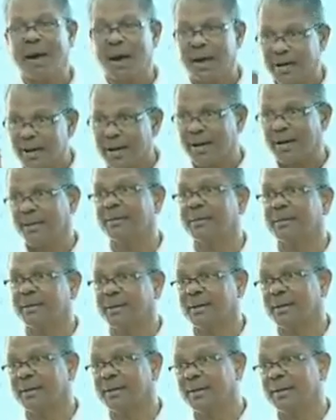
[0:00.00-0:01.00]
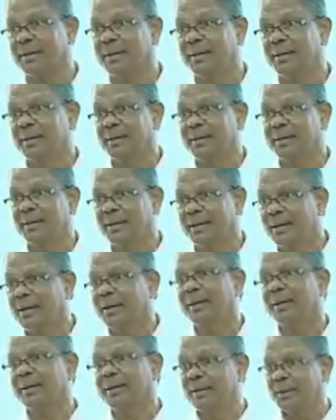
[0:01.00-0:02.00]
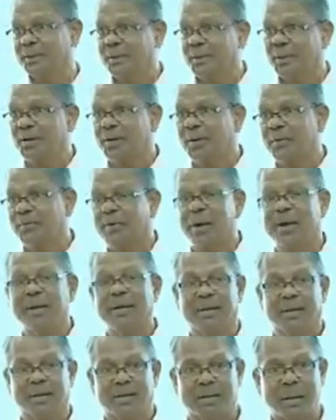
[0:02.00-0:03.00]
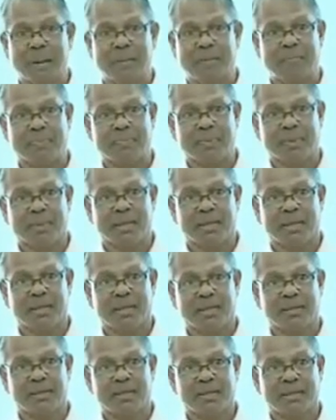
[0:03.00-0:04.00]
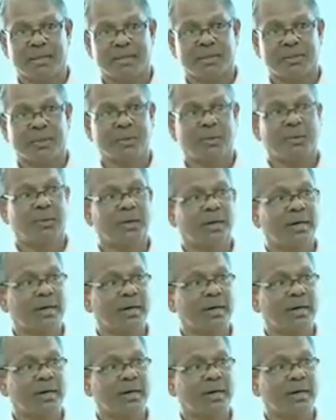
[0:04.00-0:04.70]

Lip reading: Arahant really. You are your final. So